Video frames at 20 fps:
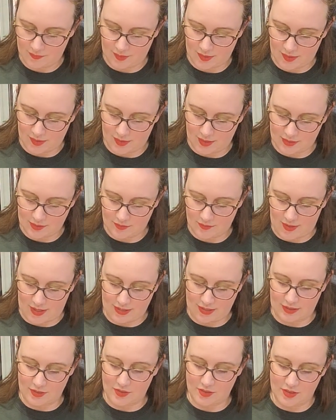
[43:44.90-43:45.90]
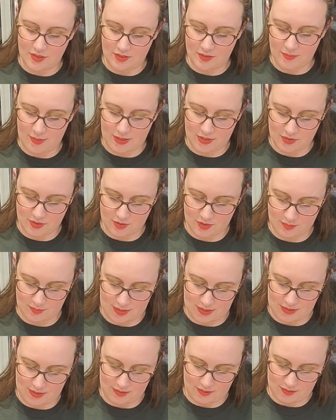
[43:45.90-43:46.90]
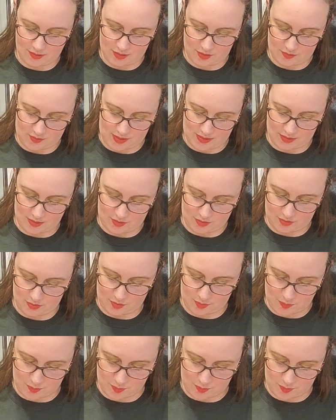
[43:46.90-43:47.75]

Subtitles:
That's fine. I just need to make sure that my needle and thread go through